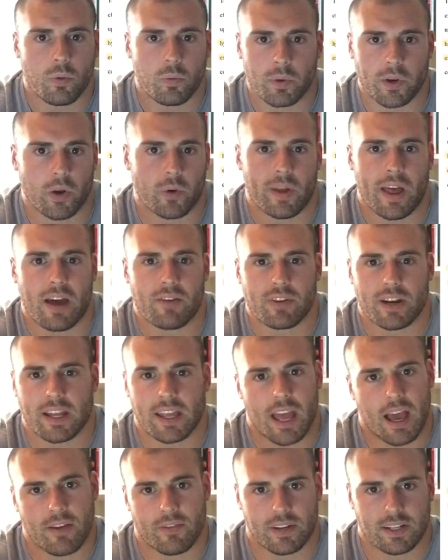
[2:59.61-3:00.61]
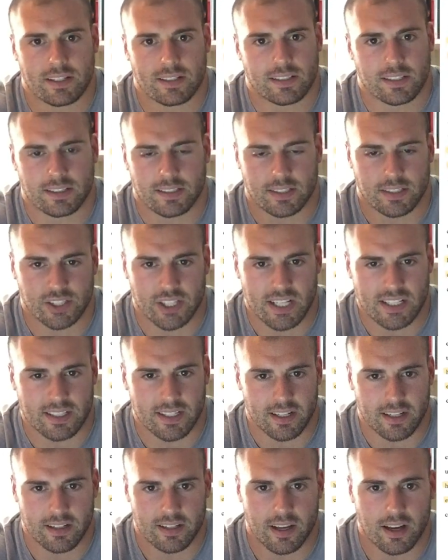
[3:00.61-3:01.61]
We don't have any evidence to suggest
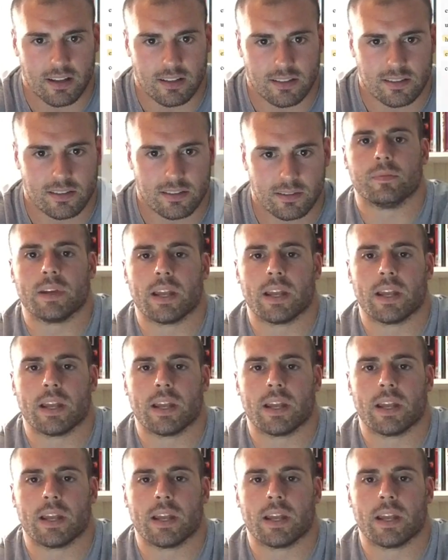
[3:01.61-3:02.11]
it does.